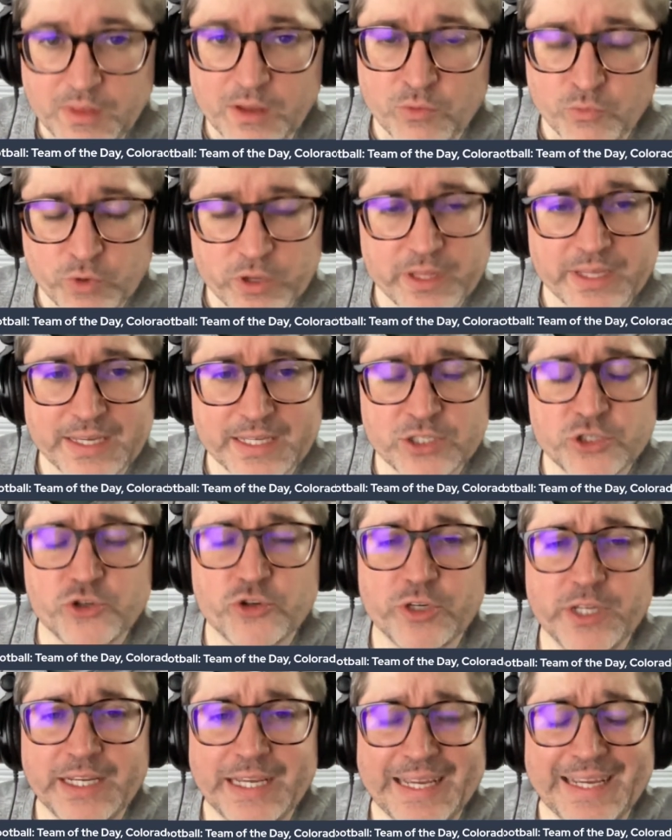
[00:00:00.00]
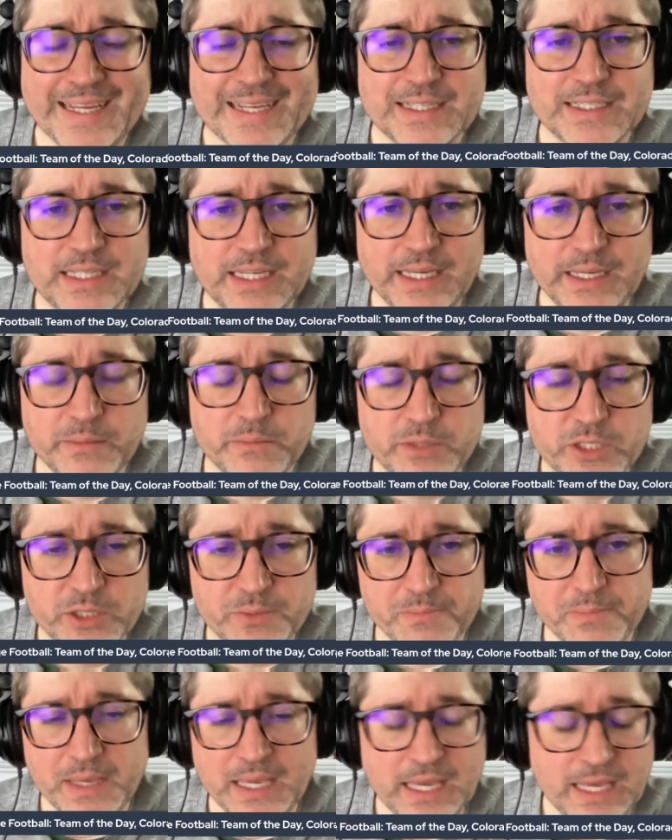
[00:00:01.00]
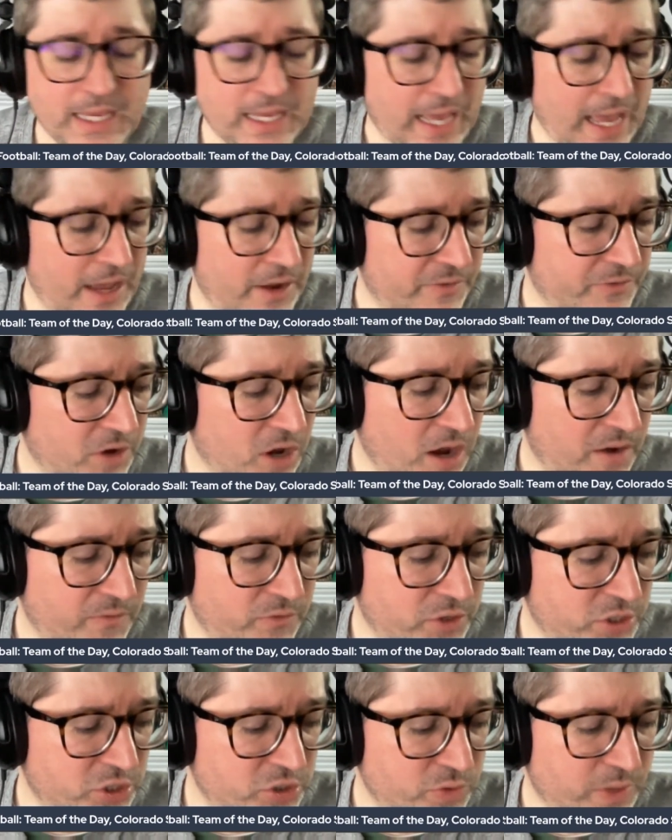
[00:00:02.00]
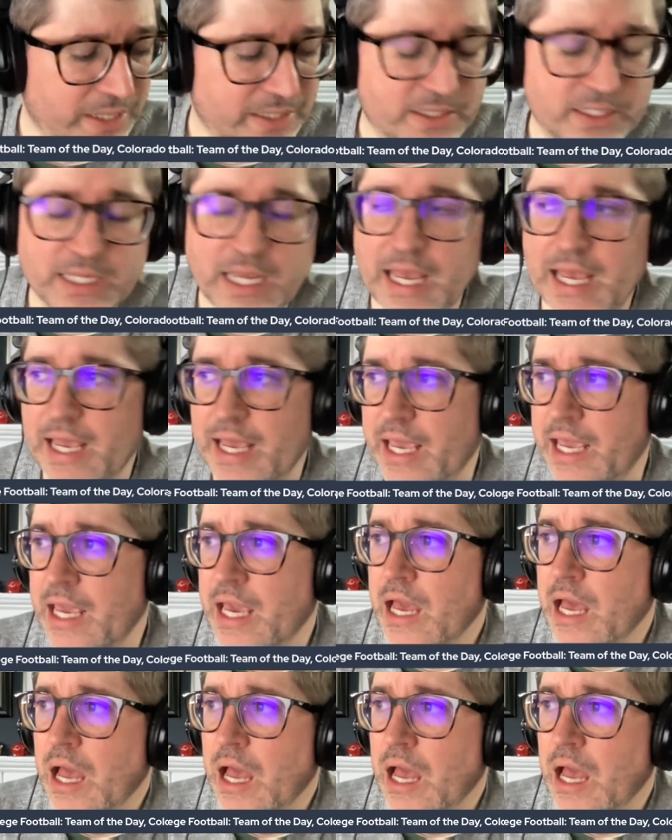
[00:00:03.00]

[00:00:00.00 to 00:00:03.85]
Really intriguing team to me out of Conference USA